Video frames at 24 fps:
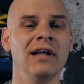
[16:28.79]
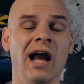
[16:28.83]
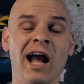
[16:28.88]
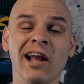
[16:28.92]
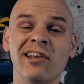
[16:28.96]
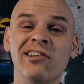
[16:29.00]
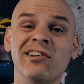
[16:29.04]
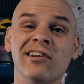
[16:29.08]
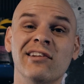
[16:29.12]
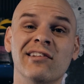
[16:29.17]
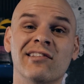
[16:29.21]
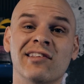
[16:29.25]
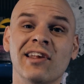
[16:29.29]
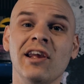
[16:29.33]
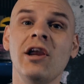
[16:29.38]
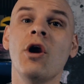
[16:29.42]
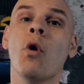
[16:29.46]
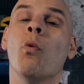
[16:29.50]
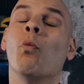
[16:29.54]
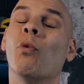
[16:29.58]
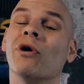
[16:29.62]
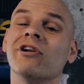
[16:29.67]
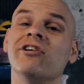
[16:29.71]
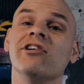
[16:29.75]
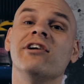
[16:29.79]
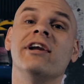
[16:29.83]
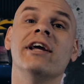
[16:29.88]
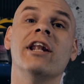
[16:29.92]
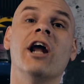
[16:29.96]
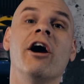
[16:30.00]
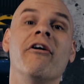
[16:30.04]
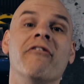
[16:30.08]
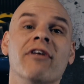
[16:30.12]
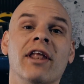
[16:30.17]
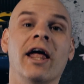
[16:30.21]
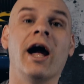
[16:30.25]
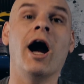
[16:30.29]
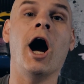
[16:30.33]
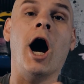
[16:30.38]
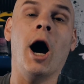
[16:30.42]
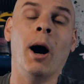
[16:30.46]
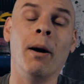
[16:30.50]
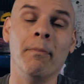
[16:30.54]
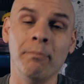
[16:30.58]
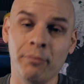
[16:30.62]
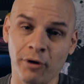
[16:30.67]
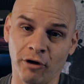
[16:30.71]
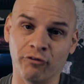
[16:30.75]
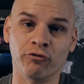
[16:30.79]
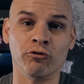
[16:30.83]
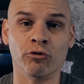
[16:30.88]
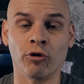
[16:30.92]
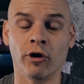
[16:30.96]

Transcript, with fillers: As you can see, once you get over that hump of